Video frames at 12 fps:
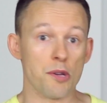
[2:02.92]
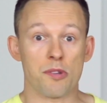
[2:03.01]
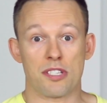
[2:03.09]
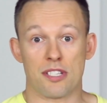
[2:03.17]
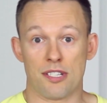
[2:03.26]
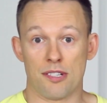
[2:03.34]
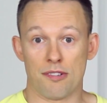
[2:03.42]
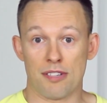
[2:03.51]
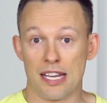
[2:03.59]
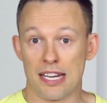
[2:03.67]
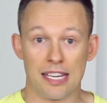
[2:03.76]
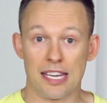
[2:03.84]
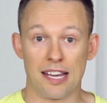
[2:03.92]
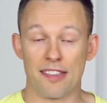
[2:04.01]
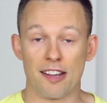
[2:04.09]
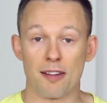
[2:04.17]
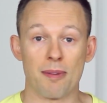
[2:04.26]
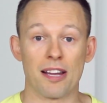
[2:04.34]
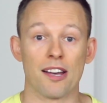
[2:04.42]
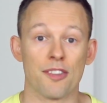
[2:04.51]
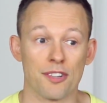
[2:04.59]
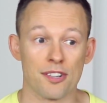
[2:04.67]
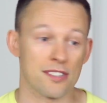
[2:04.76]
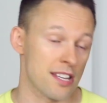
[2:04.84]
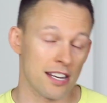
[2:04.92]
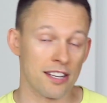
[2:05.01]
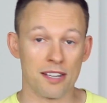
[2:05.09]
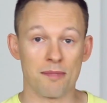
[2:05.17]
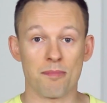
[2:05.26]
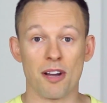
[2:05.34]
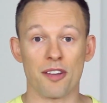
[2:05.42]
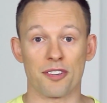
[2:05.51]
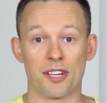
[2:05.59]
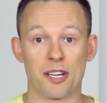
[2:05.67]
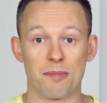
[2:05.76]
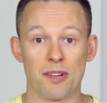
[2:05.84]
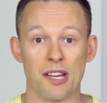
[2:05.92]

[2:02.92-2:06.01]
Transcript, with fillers: used to getting kicked there by others and it didn't bother him,